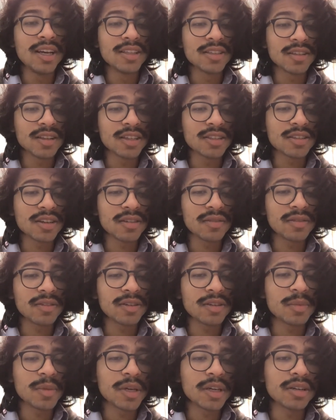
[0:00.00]
It's a lot
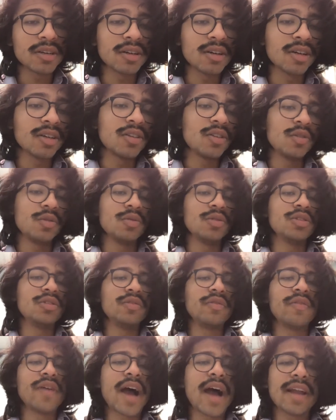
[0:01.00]
tougher to make a huge
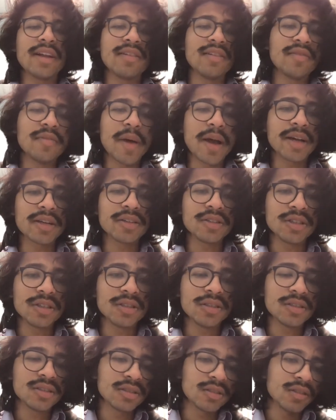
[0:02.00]
vat of mac and
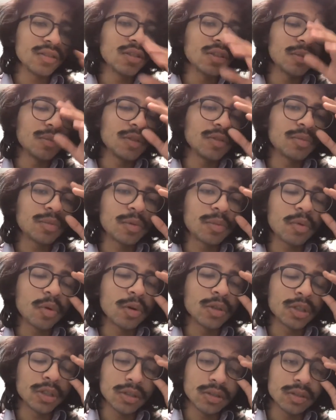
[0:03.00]
cheese in terms of
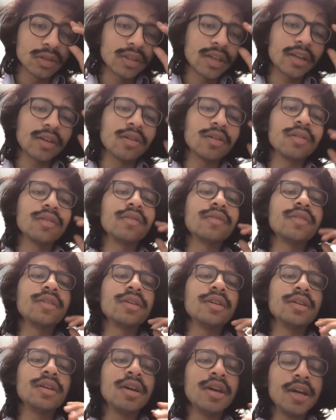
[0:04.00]
proportions, getting all of
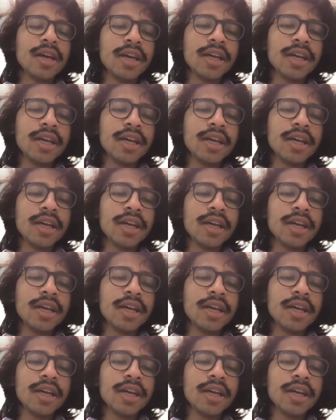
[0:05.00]
the